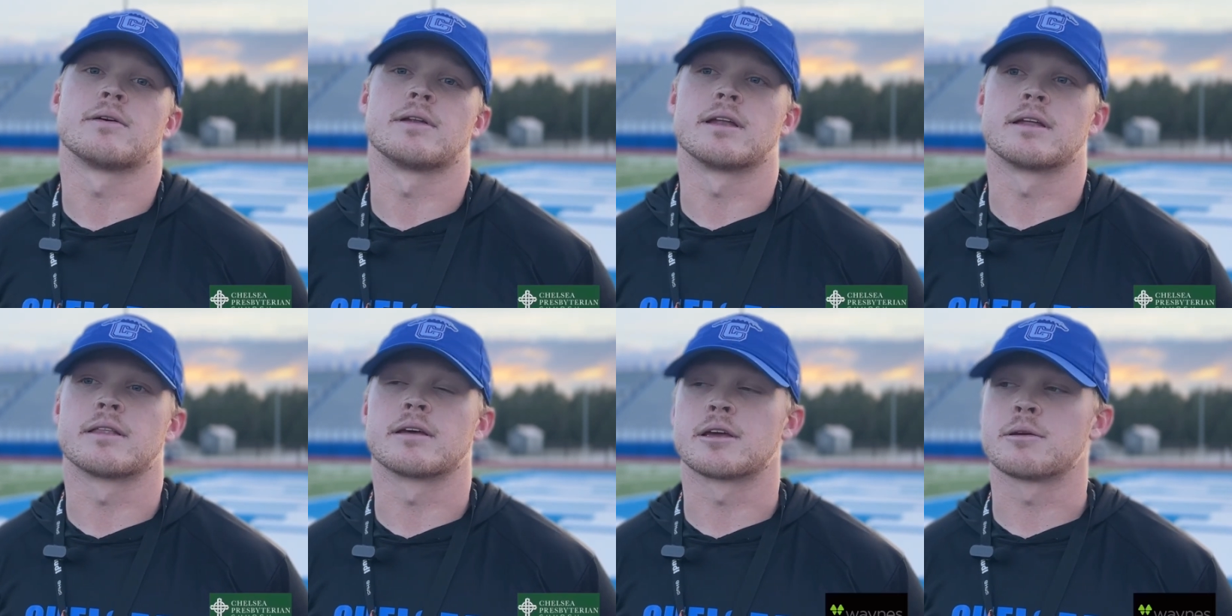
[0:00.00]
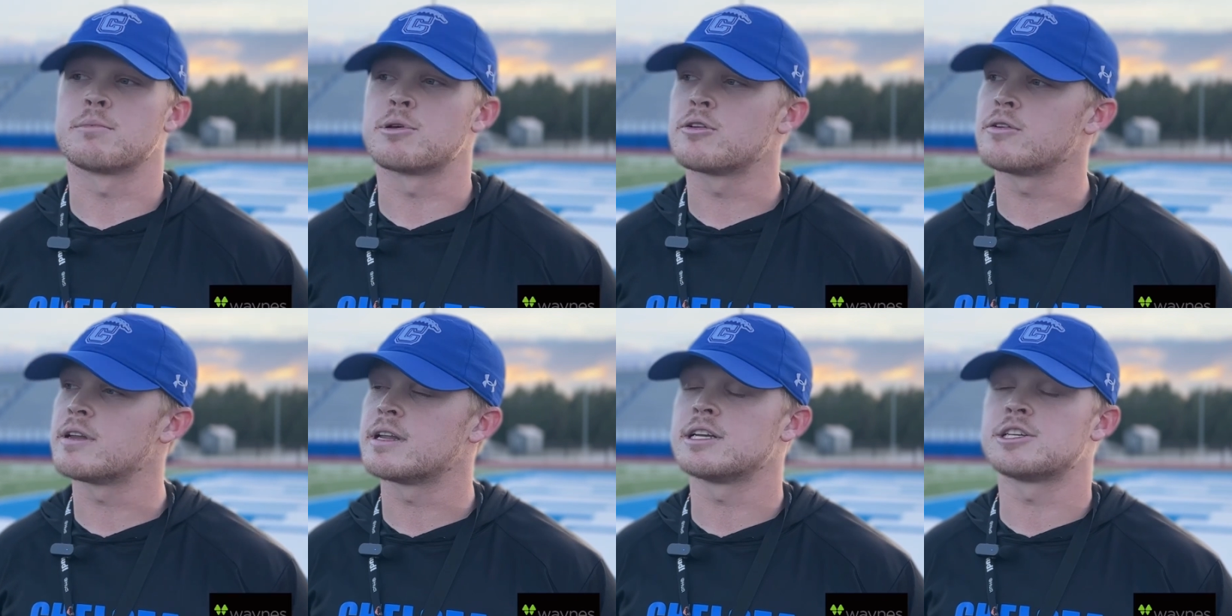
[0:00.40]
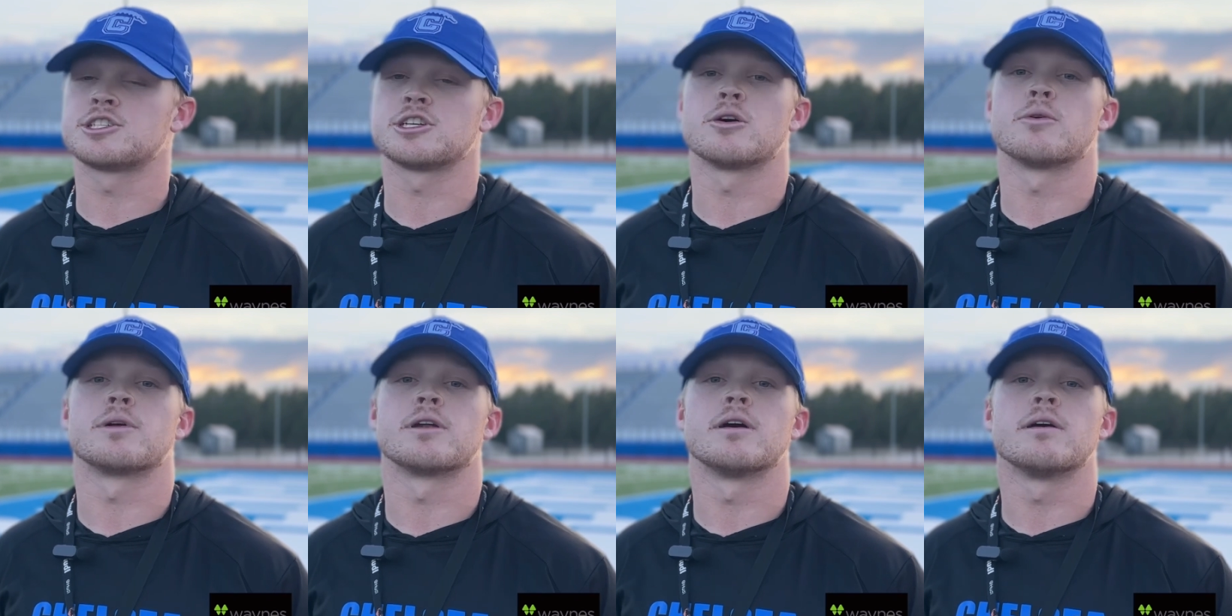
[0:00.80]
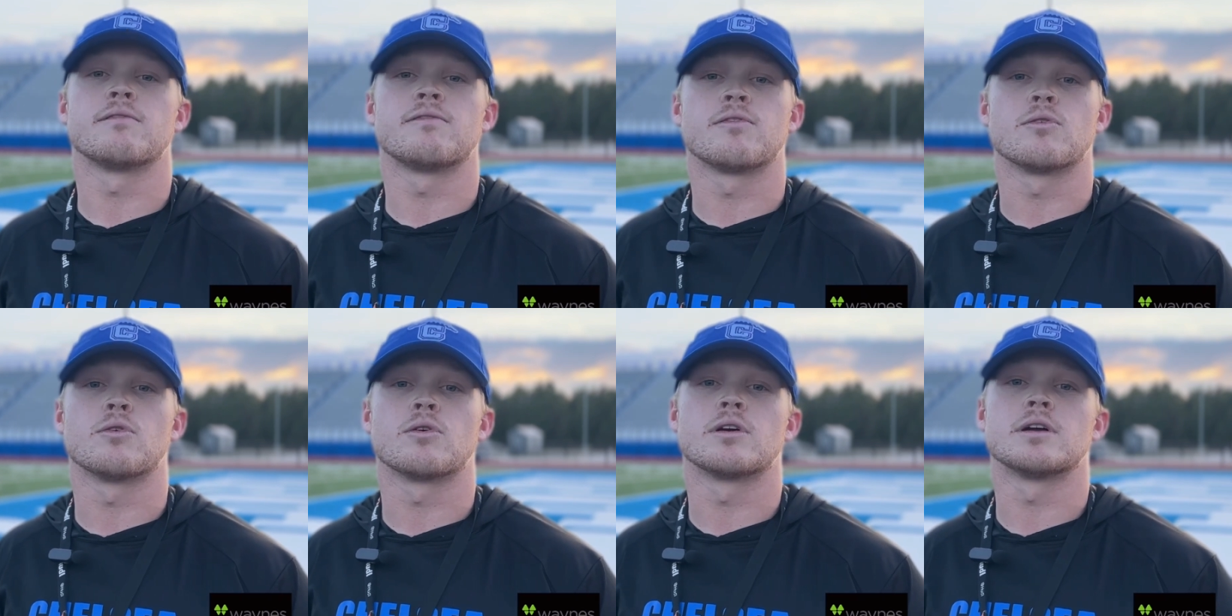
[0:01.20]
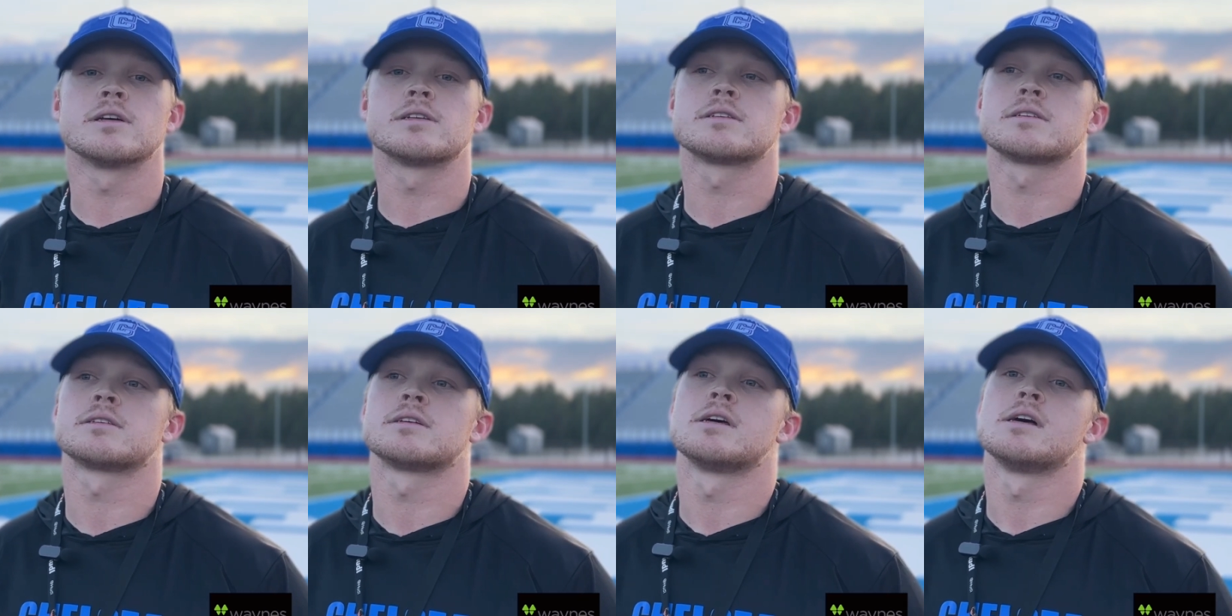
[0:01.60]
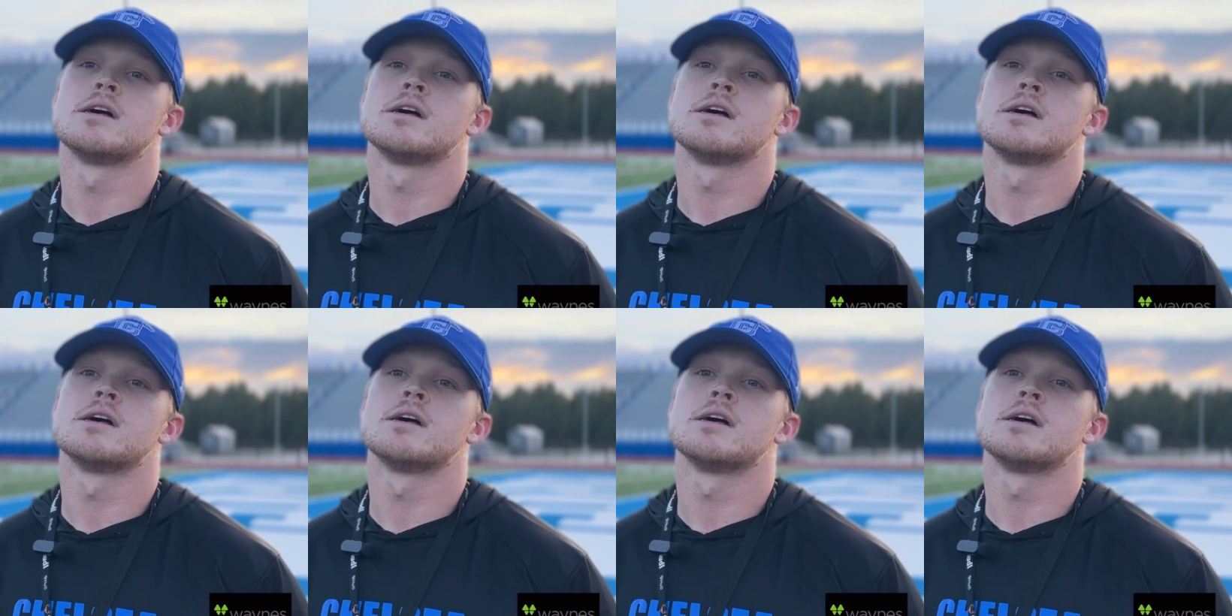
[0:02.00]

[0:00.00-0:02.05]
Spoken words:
And the community's showing up for us.